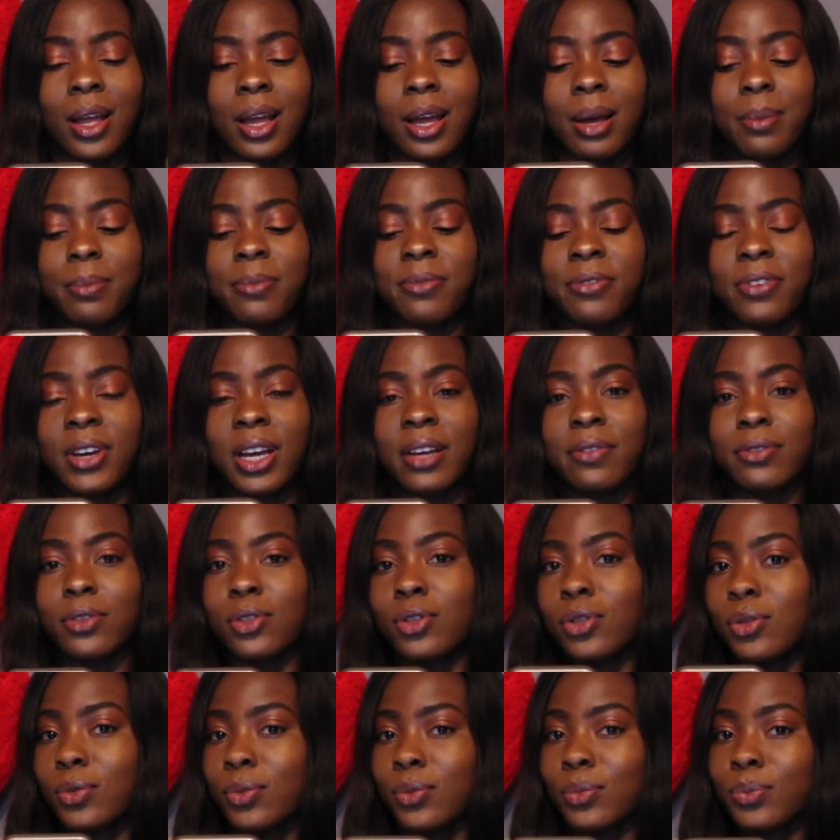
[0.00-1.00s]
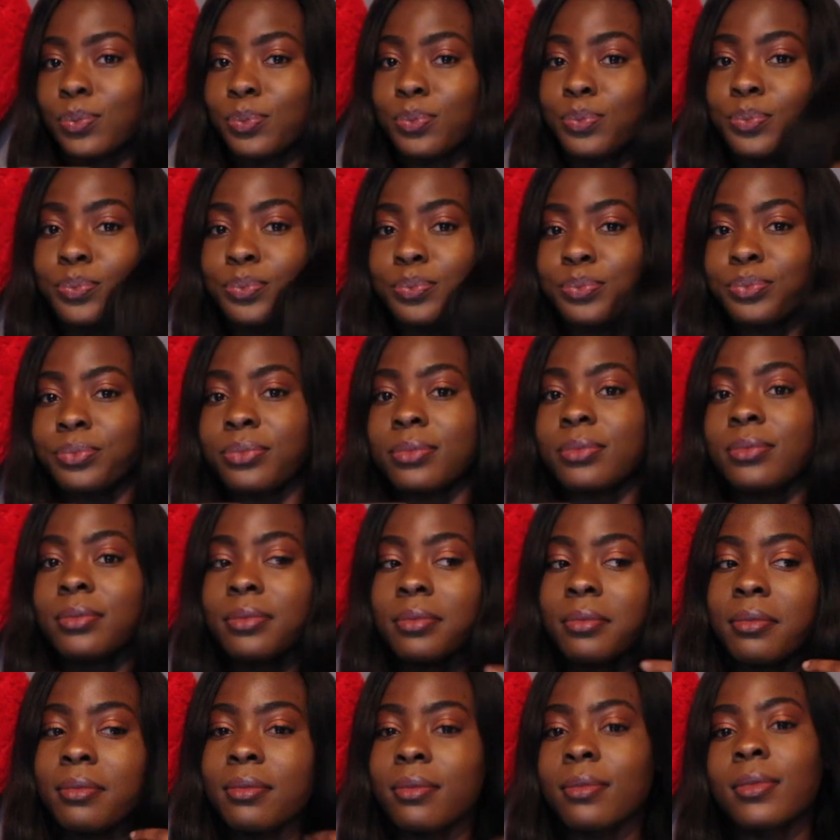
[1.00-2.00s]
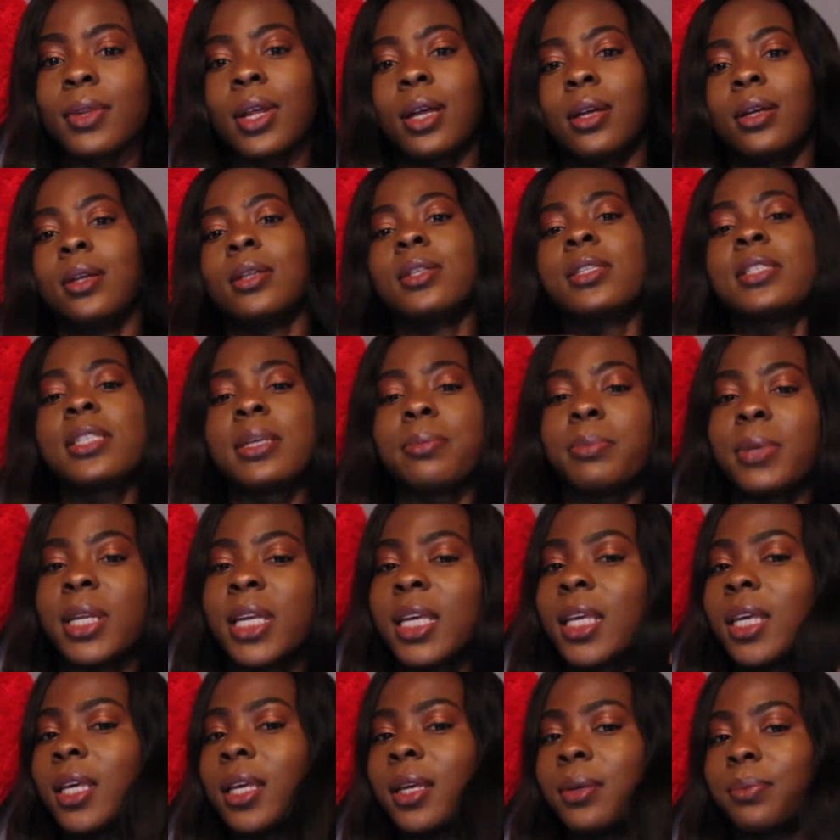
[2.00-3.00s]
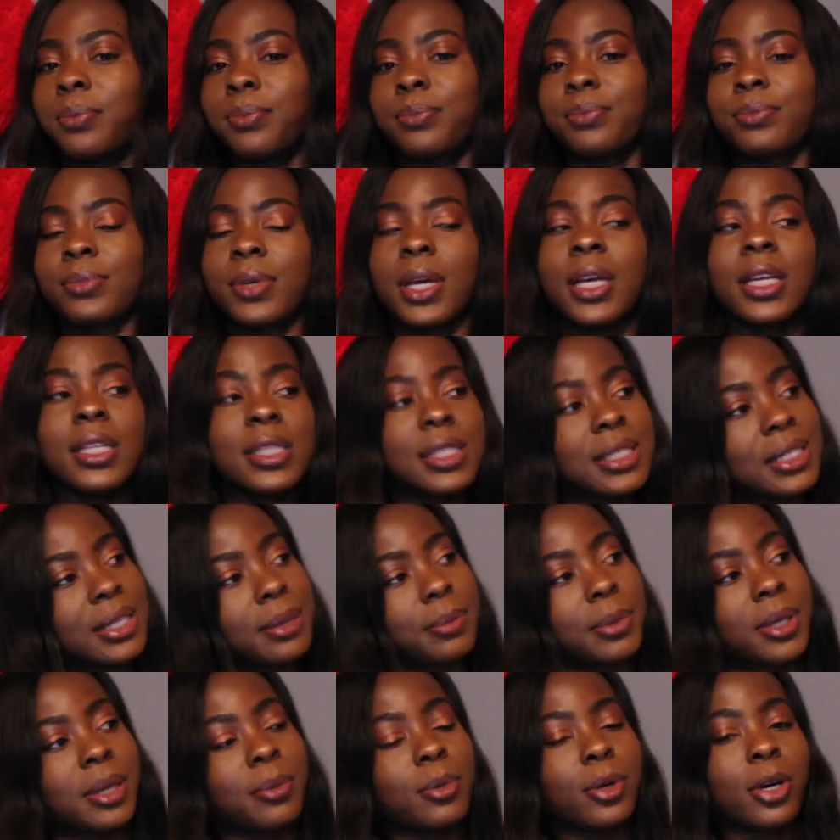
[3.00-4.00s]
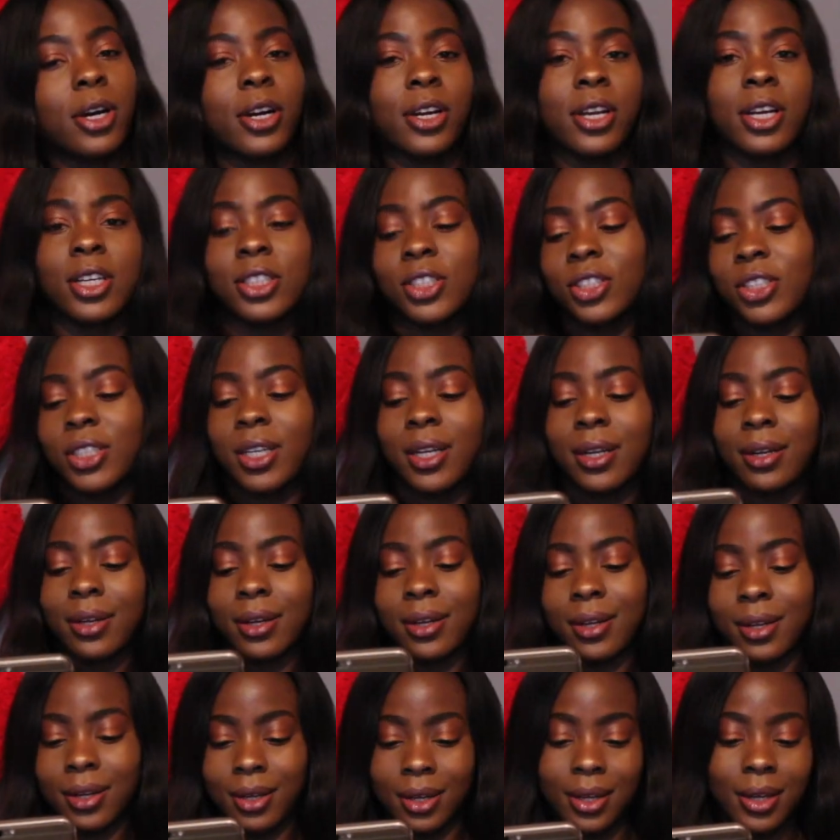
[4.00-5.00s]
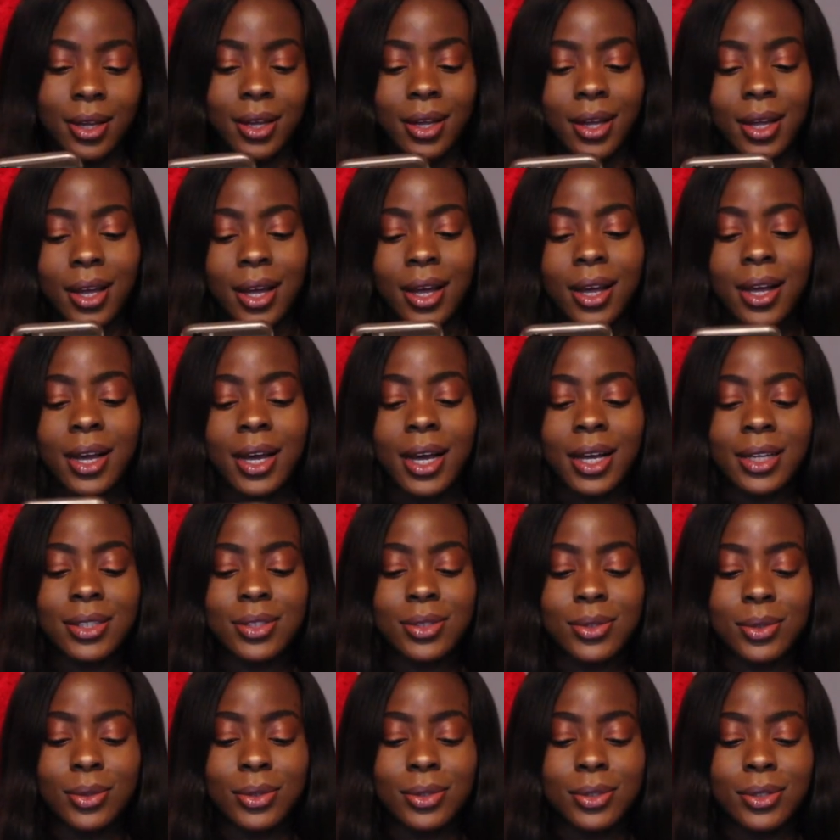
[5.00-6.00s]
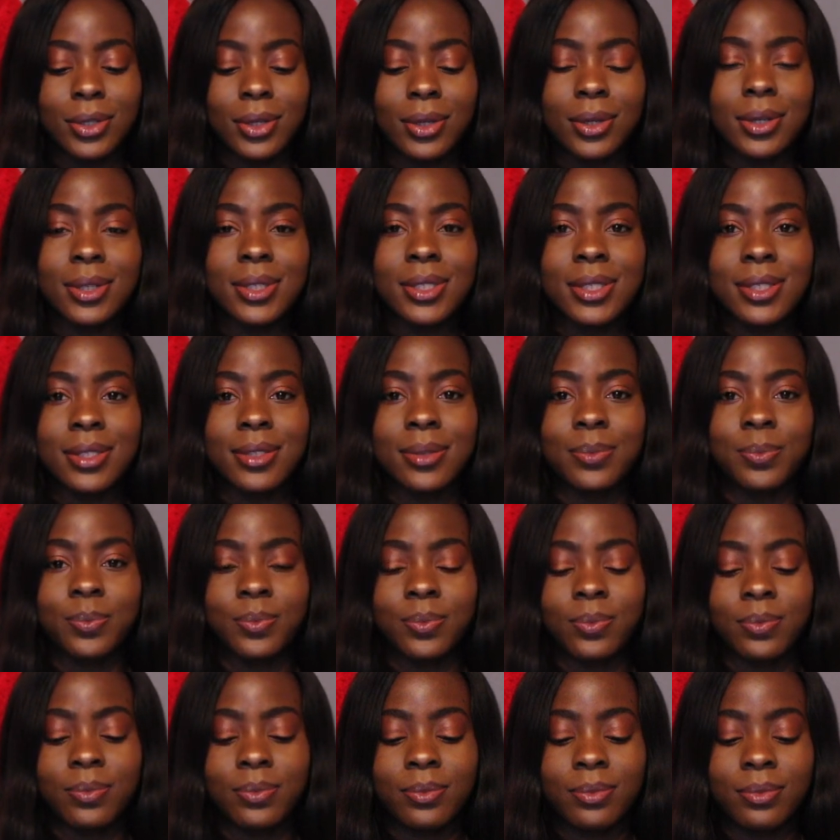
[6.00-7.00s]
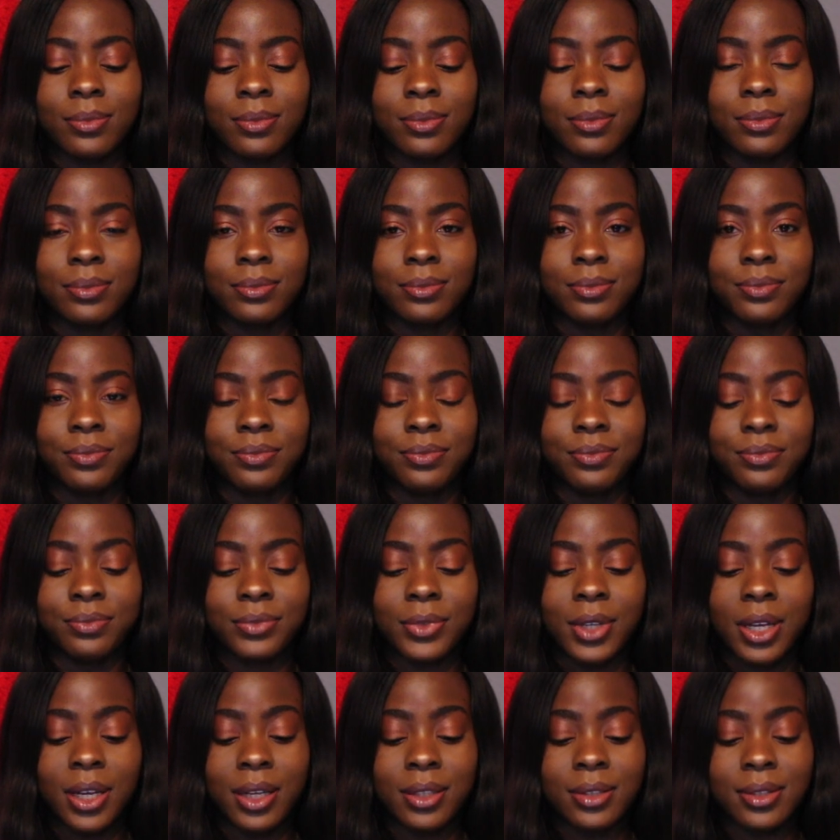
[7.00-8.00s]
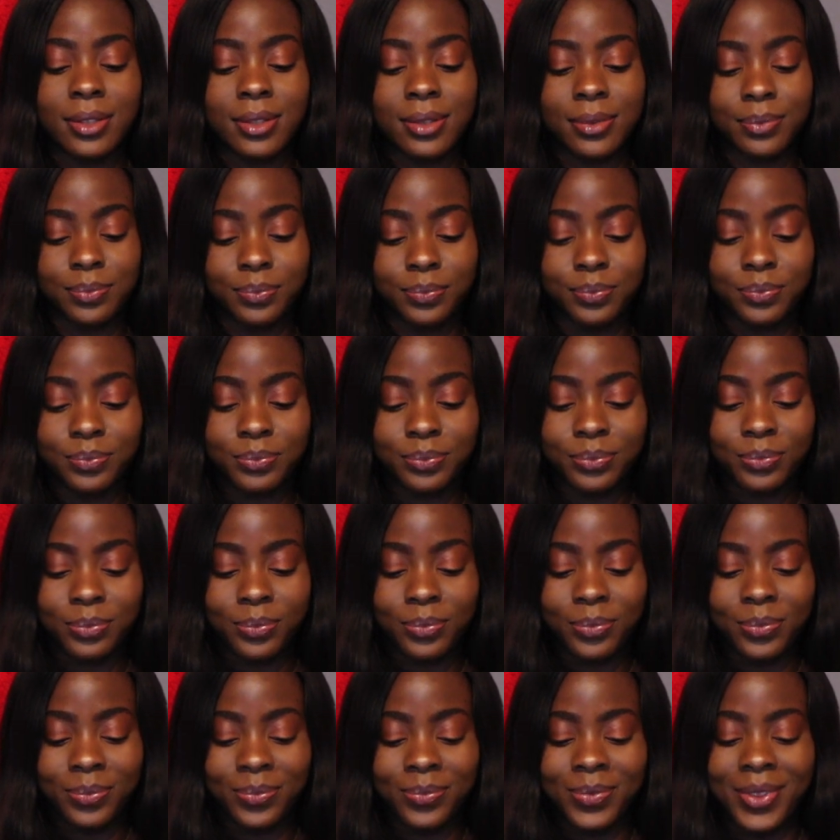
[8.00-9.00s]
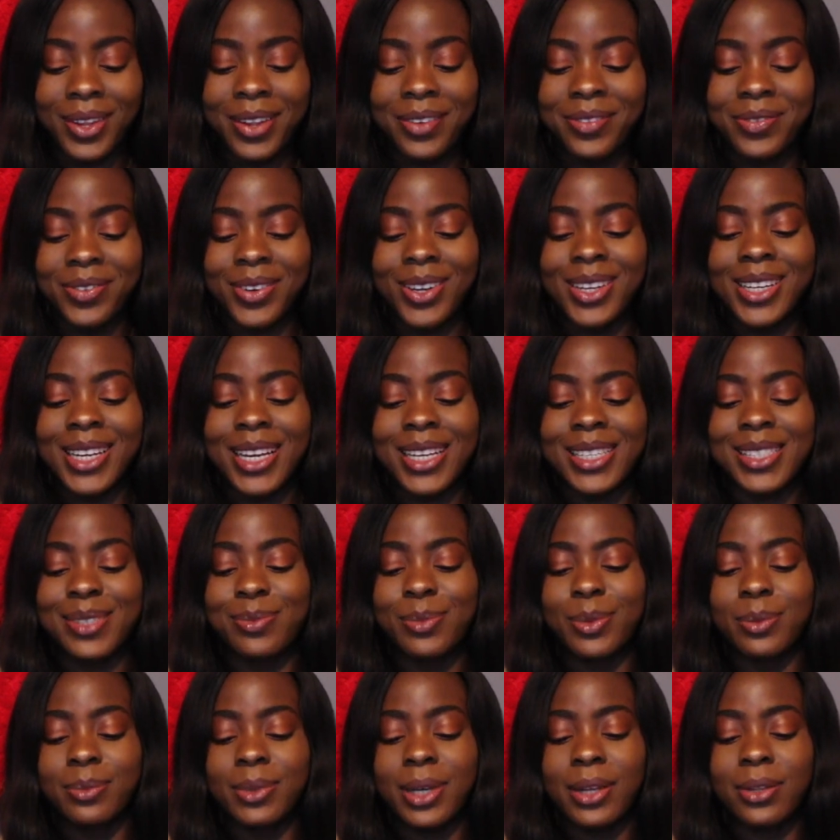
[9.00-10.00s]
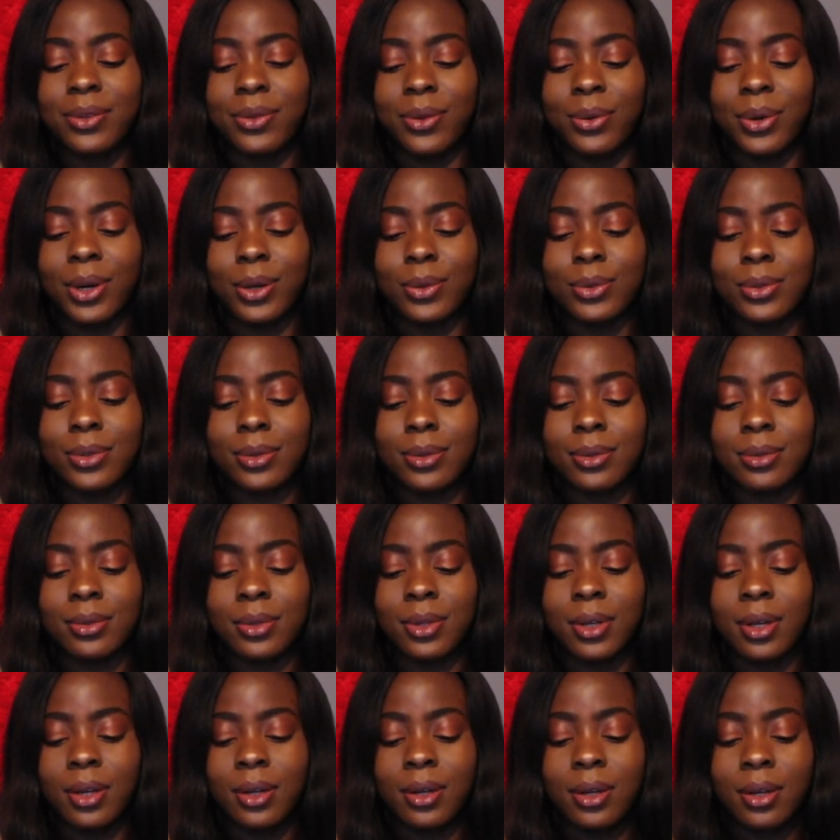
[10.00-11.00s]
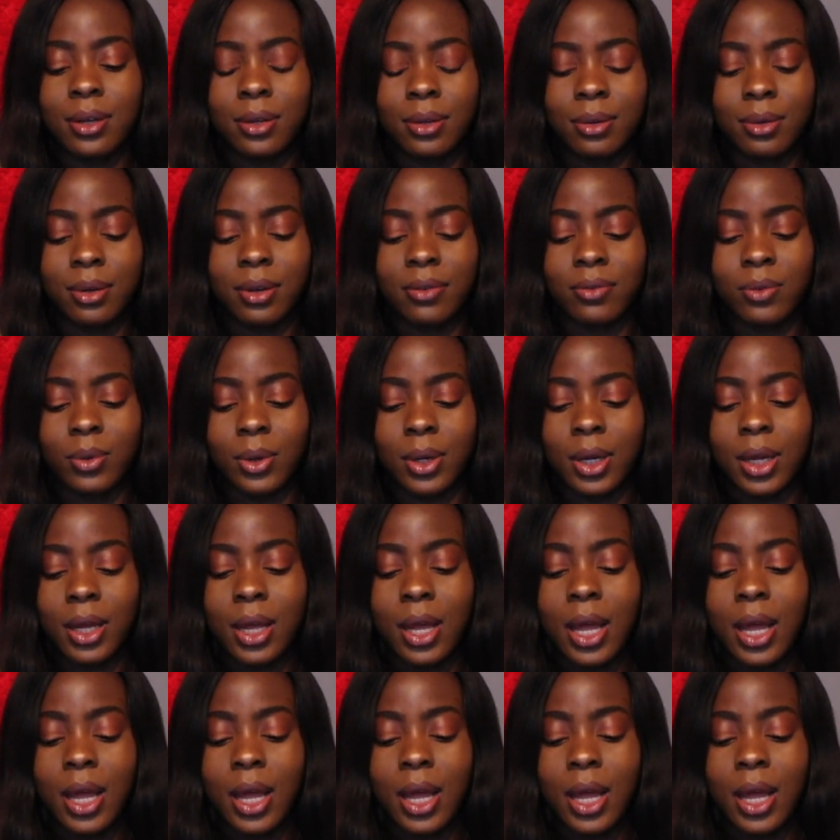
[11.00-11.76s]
I'm 5'2". Team Nikki. Team Kim Kardashian. Cats or dogs? Cats. Funniest moment throughout school. I don't have one.